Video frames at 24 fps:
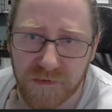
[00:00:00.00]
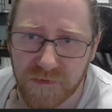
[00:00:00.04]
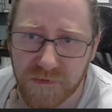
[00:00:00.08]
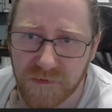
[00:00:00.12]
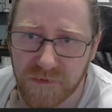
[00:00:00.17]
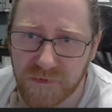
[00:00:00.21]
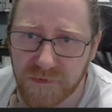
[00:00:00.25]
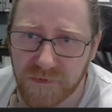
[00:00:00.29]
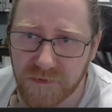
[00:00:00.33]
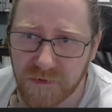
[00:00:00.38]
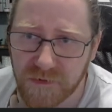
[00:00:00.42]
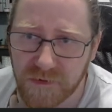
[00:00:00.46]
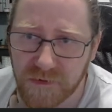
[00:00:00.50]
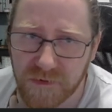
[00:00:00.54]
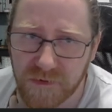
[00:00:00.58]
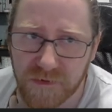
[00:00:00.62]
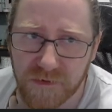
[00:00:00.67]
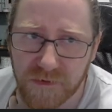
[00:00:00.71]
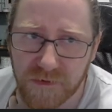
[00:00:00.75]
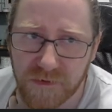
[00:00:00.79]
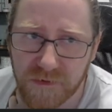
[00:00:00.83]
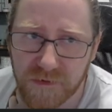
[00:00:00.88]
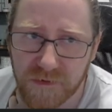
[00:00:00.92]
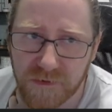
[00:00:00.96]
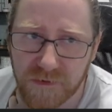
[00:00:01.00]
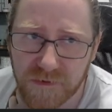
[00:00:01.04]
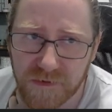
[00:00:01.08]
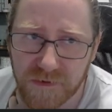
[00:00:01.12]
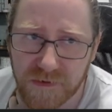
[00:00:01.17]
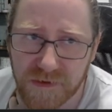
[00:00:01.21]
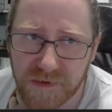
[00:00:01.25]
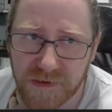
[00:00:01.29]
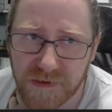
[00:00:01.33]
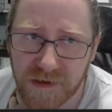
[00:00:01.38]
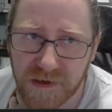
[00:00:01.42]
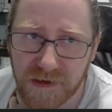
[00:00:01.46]
So
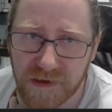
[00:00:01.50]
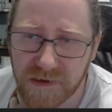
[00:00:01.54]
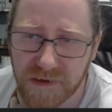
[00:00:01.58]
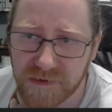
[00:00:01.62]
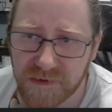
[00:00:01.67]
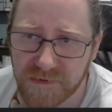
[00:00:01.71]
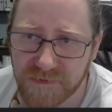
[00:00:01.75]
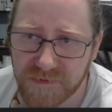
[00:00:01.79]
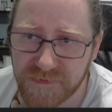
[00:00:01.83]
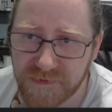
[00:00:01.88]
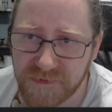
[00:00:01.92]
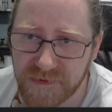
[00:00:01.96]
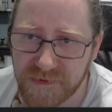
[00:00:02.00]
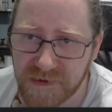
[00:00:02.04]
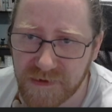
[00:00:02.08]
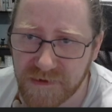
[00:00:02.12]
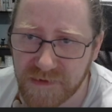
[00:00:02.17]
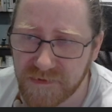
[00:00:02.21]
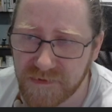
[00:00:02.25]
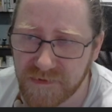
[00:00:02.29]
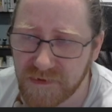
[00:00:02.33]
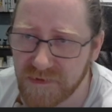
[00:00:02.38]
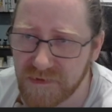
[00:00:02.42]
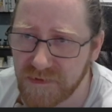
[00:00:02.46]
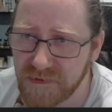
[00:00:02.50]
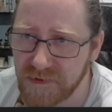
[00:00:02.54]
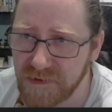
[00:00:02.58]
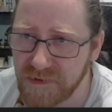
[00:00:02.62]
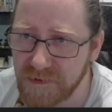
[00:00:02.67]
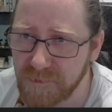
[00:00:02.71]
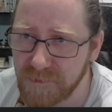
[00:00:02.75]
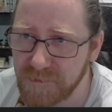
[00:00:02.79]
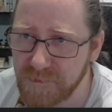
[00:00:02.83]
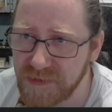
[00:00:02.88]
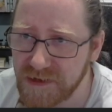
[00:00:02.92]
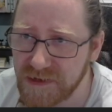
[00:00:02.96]
yeah, that's a
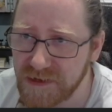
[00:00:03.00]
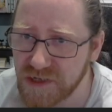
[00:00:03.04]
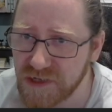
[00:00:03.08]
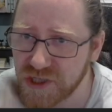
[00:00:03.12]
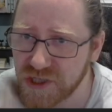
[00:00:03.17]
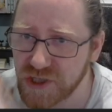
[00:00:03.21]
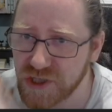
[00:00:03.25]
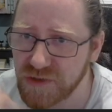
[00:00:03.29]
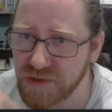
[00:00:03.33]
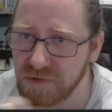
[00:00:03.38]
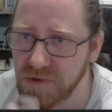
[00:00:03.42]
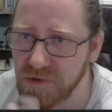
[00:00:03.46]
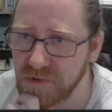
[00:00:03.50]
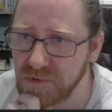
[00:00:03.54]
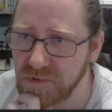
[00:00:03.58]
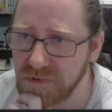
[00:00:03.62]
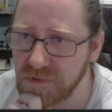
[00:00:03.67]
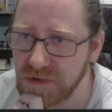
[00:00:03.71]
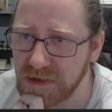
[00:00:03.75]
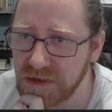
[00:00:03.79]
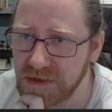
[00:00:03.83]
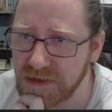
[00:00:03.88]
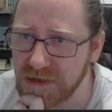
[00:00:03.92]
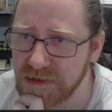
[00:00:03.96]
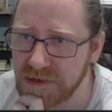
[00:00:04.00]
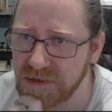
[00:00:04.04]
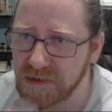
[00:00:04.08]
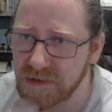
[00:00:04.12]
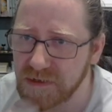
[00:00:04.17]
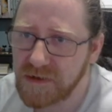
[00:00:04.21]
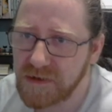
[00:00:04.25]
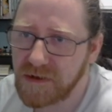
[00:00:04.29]
thing. Pikachu online.